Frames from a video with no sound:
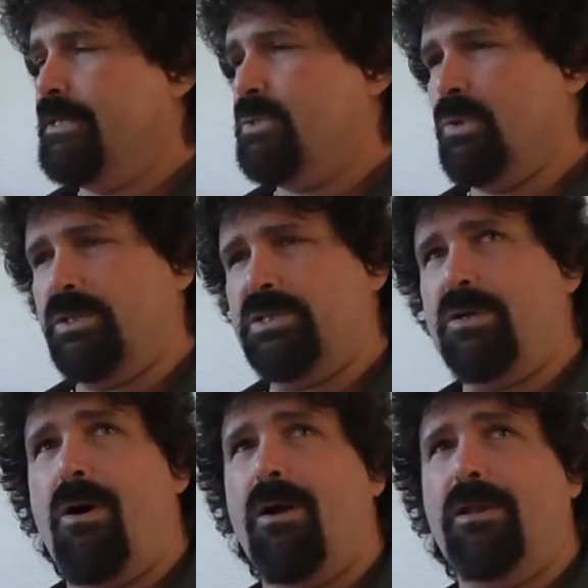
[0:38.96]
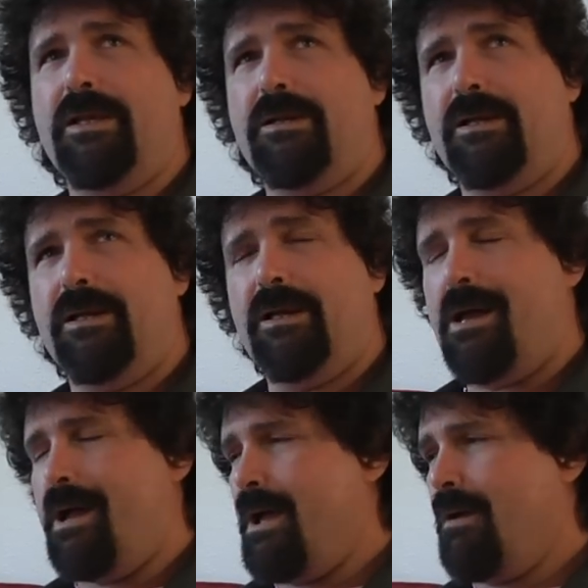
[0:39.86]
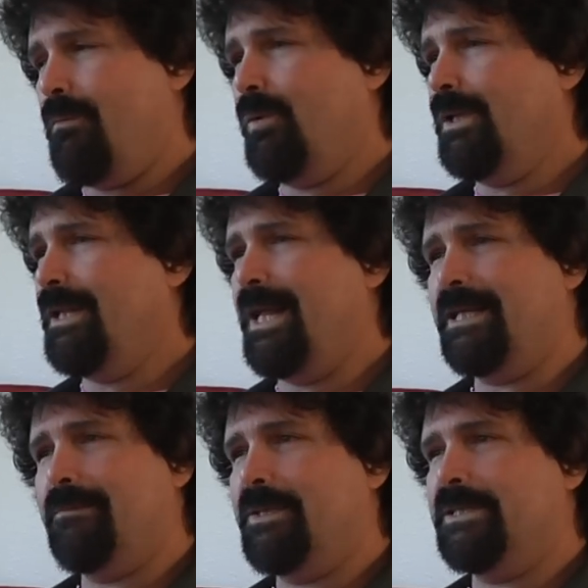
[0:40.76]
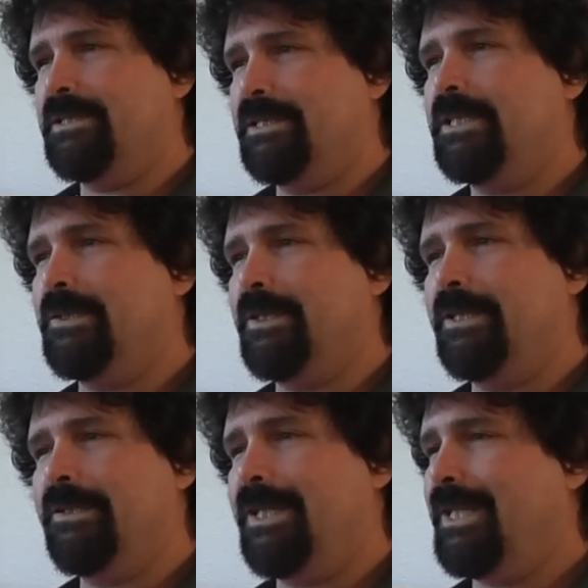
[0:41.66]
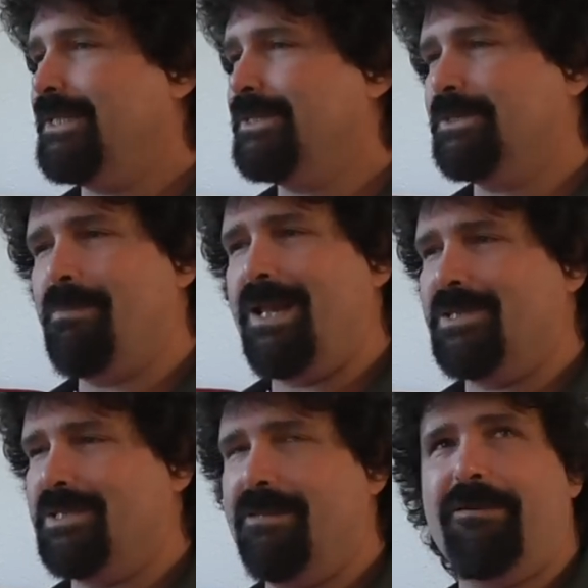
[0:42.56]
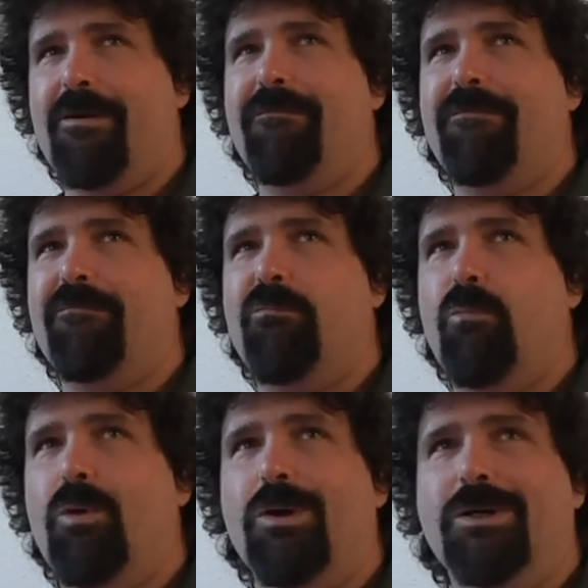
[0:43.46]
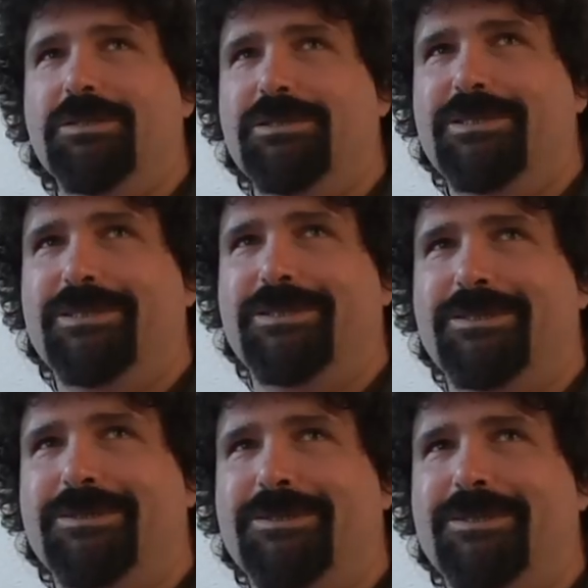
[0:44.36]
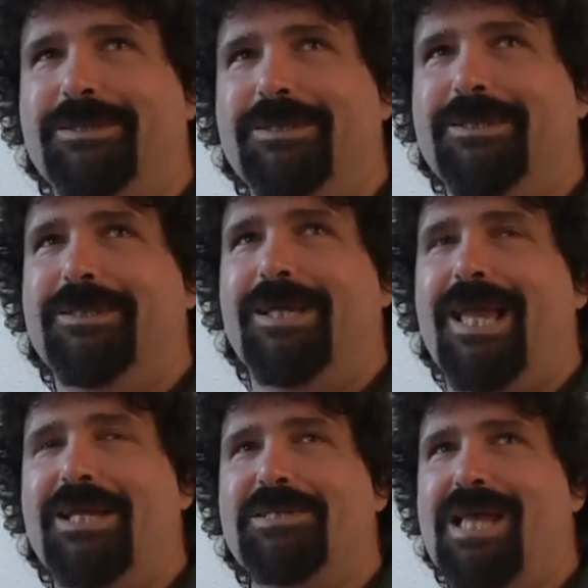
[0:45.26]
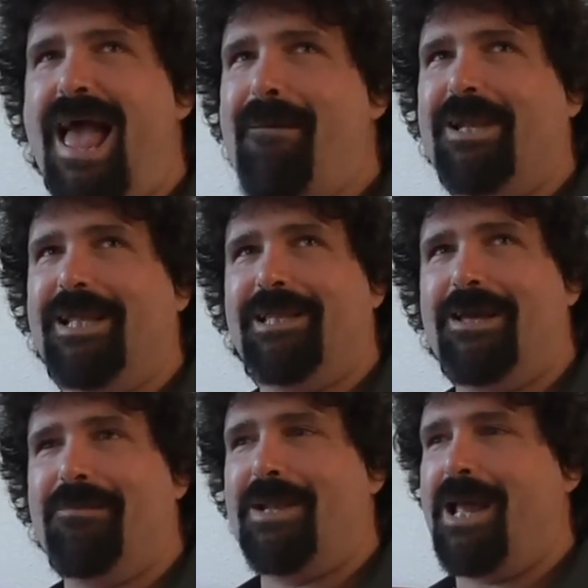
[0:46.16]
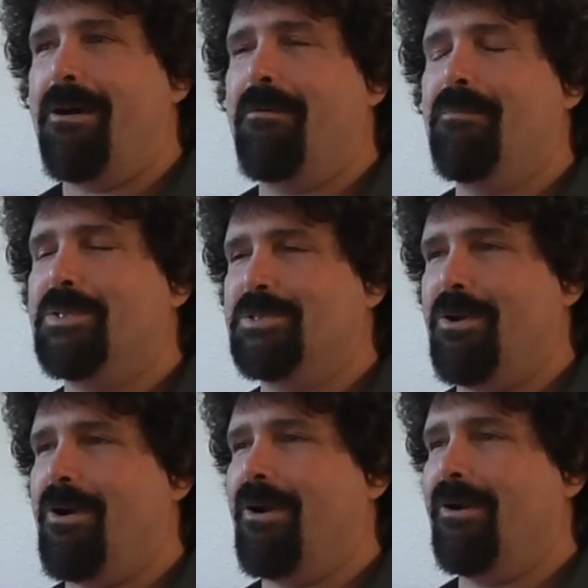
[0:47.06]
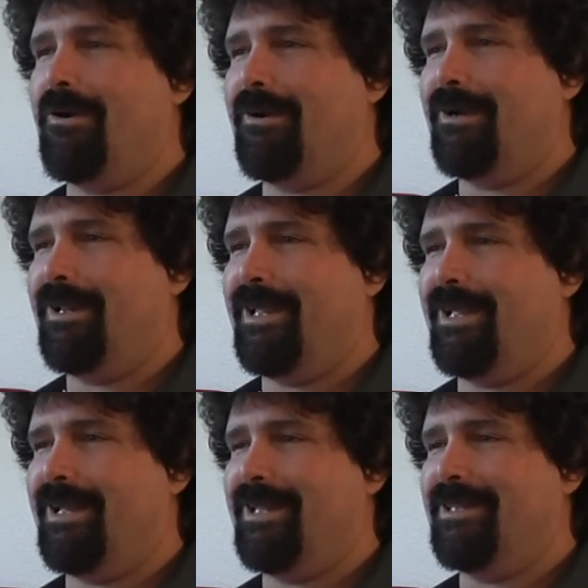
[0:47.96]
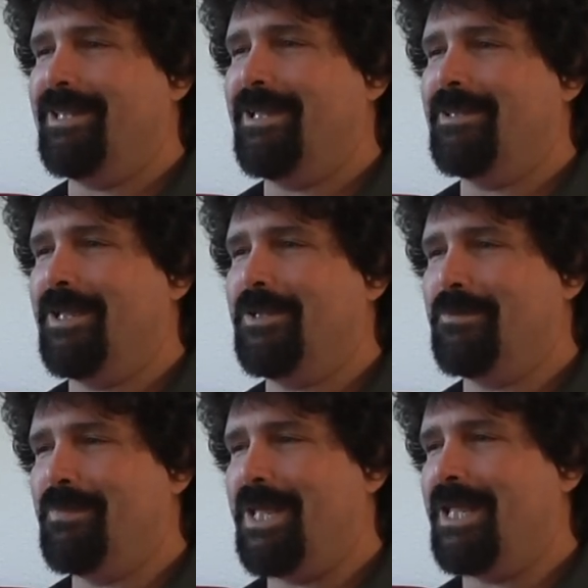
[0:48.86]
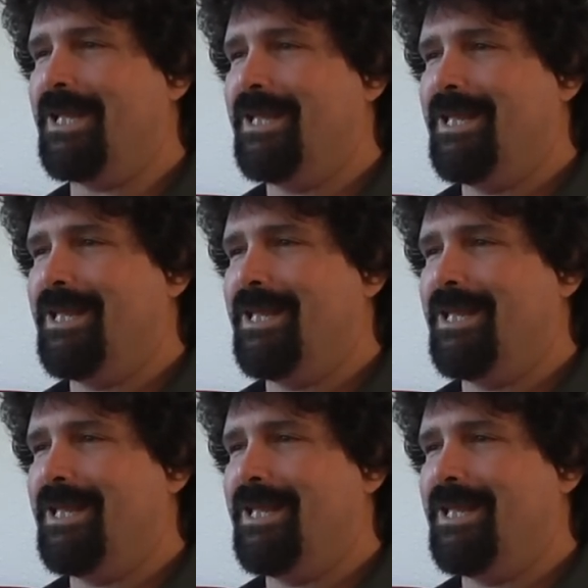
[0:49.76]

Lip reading: George Carlin, I really liked him because he just made his living off of words, just examining them and how bizarre they could be.